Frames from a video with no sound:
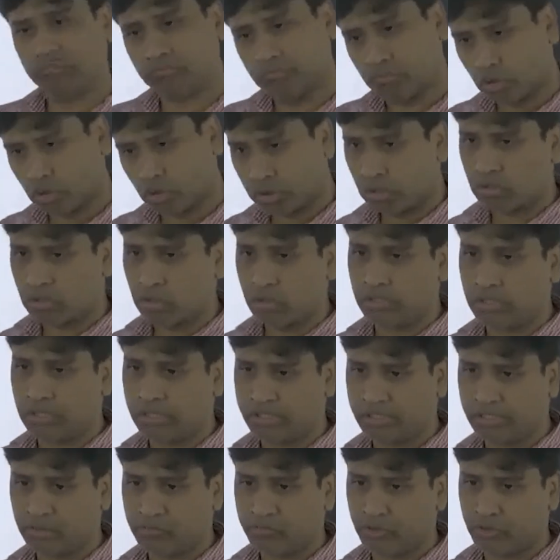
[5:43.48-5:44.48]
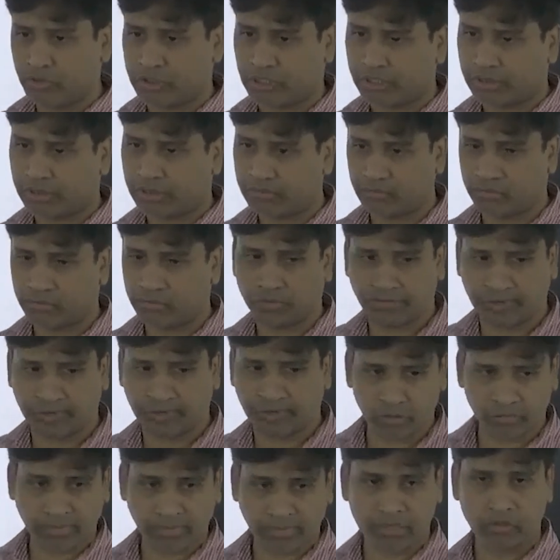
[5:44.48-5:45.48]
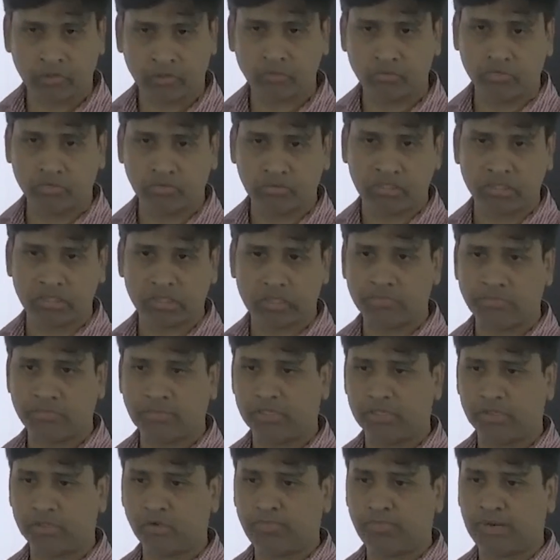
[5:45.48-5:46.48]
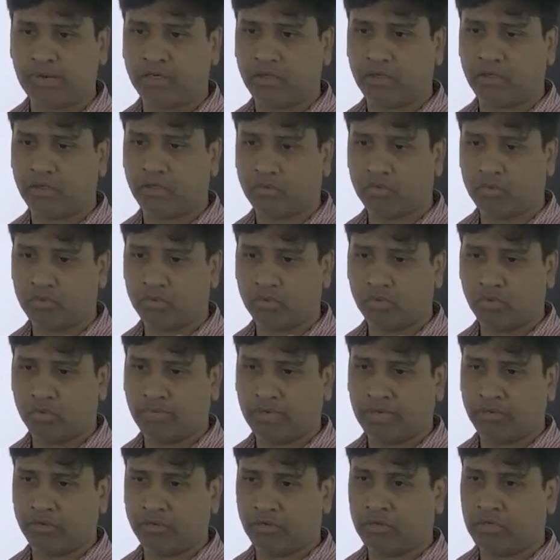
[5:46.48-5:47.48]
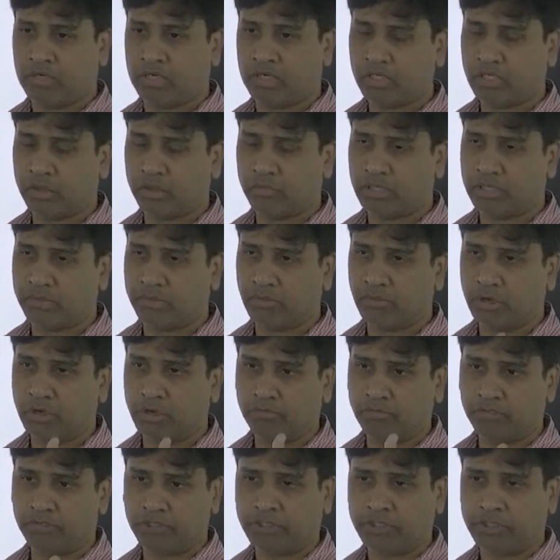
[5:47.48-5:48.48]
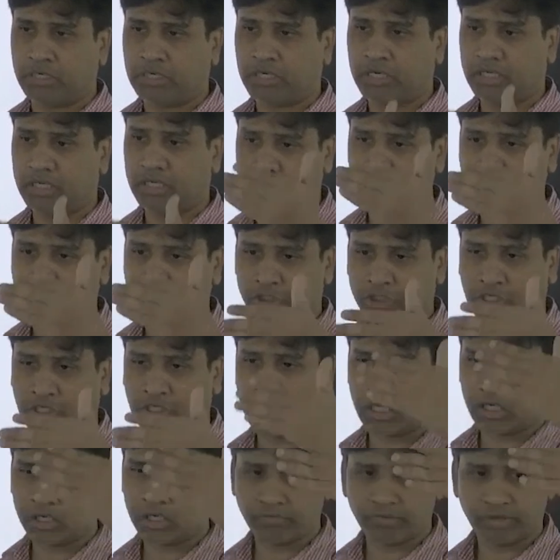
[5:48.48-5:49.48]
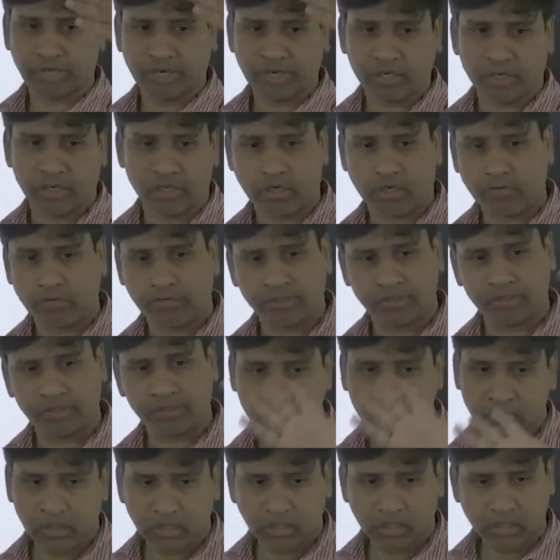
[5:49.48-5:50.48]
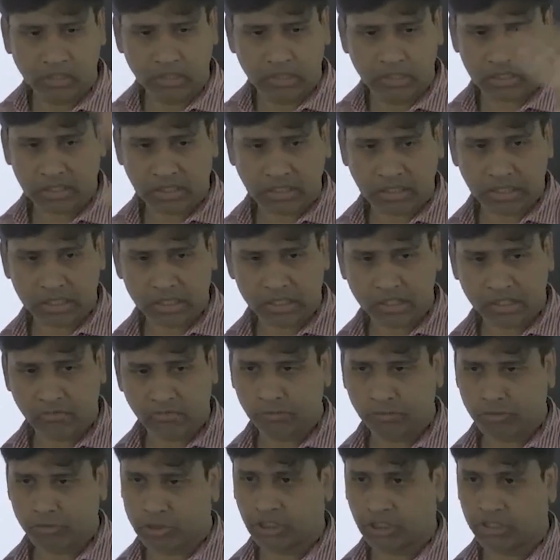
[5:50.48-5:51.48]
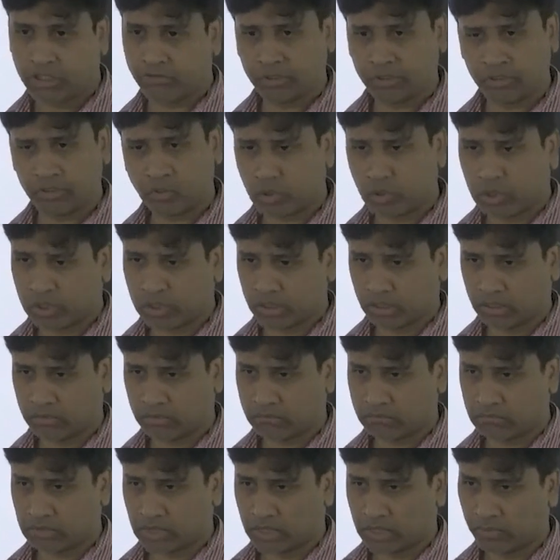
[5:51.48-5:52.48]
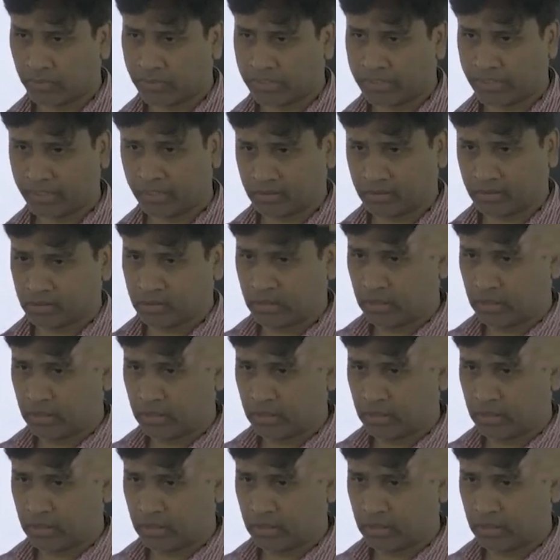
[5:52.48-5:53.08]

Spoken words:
both are called grazing food chain. So phytoplankton consumed by zooplankton, zooplankton consumed by small fish, large fish, shark, whale, dolphin. That's a grazing food chain for the water, aquatic.